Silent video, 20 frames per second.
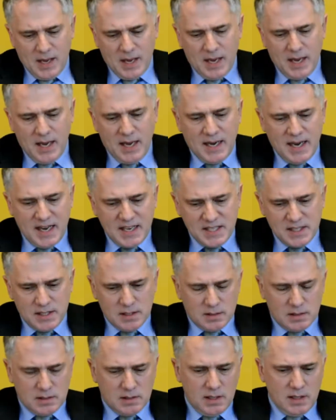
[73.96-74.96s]
In
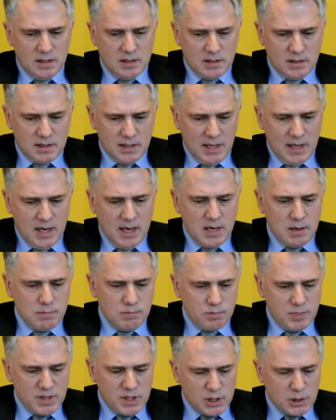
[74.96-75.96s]
essence, it's a
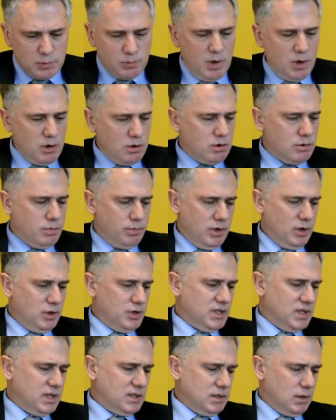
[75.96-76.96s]
bespoke
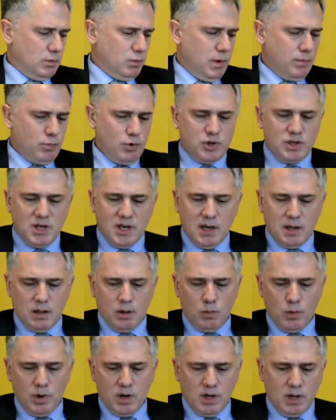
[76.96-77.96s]
process that we put
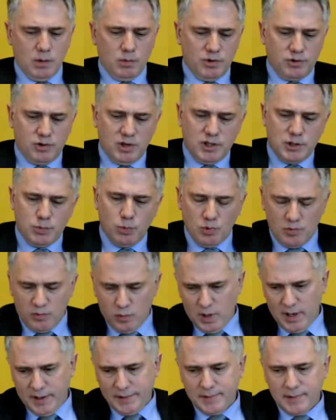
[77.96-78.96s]
together working with Transport
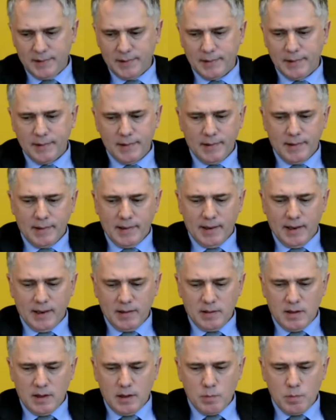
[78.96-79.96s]
for London
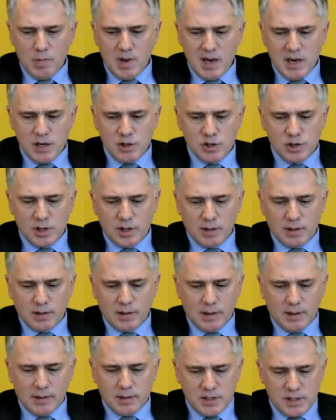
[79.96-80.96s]
and their
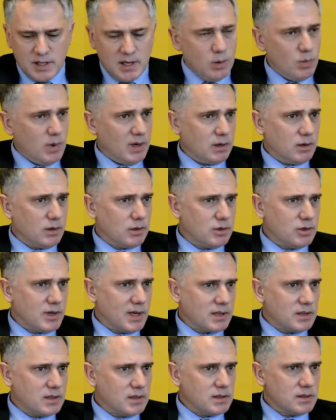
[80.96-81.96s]
major Tier 1
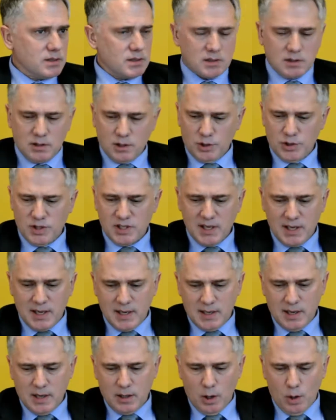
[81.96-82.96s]
contractors,
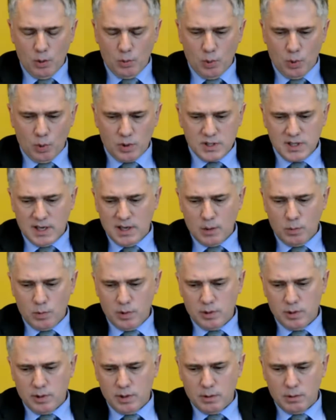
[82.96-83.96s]
Costain, Langer, O'Rourke, Taylor
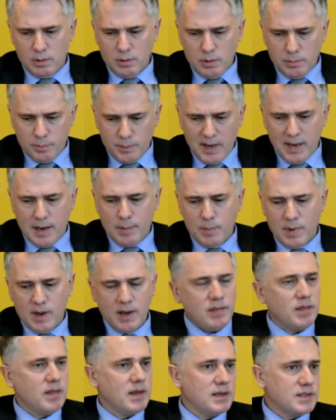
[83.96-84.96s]
Woodrow, BAM,
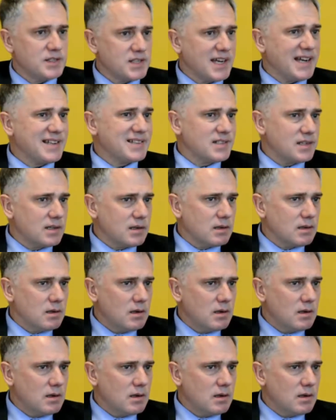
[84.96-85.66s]
and then Skanska.